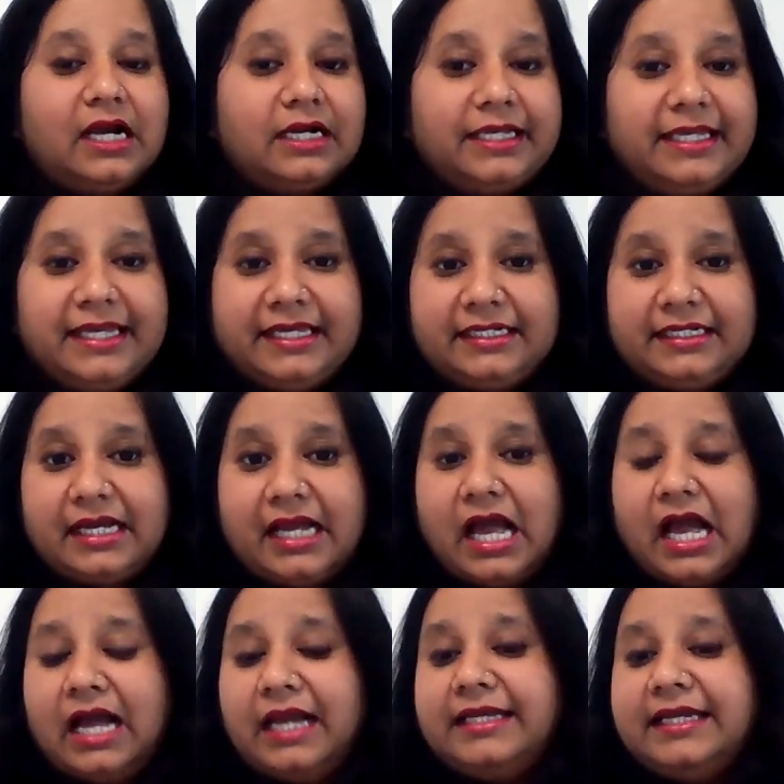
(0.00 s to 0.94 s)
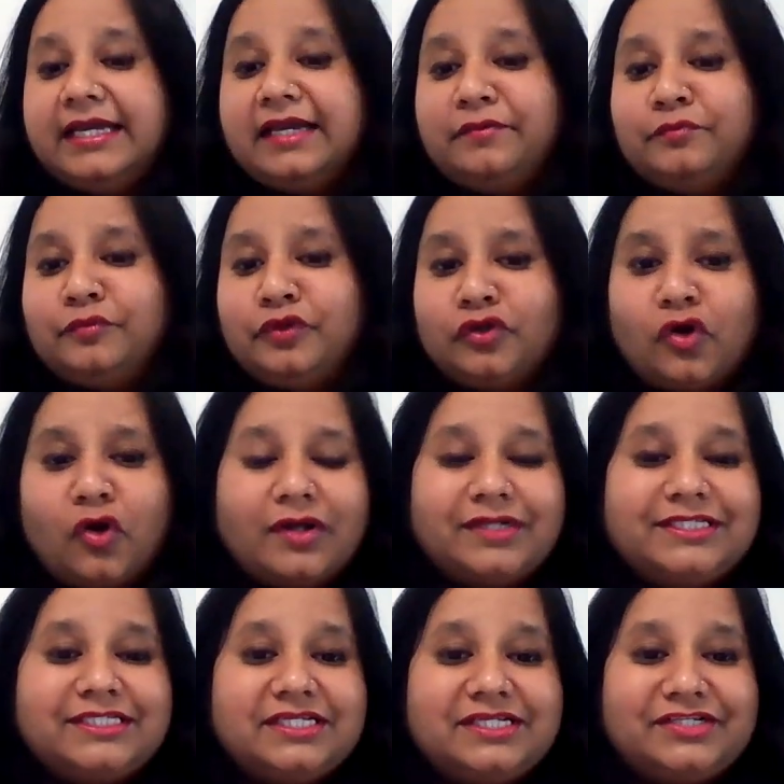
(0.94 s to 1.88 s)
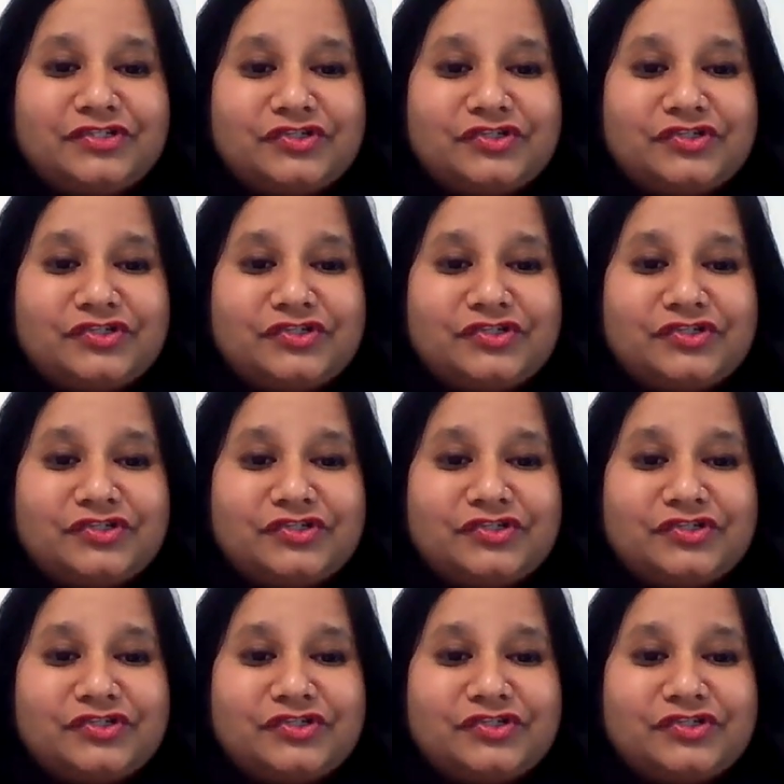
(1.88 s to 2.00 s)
Again, I am not